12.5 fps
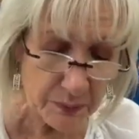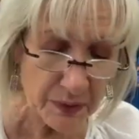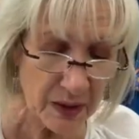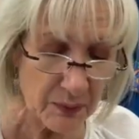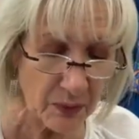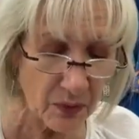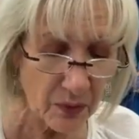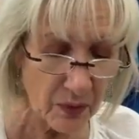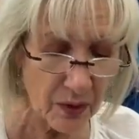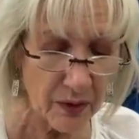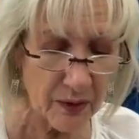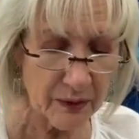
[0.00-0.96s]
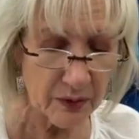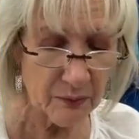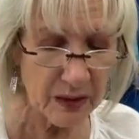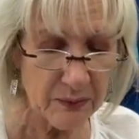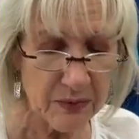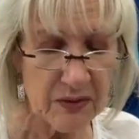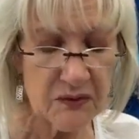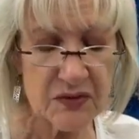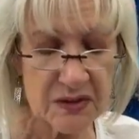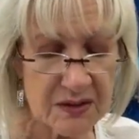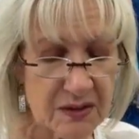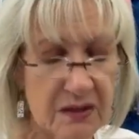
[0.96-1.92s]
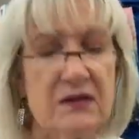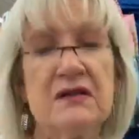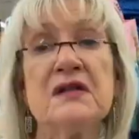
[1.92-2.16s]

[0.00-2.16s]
plumber on, or maybe you just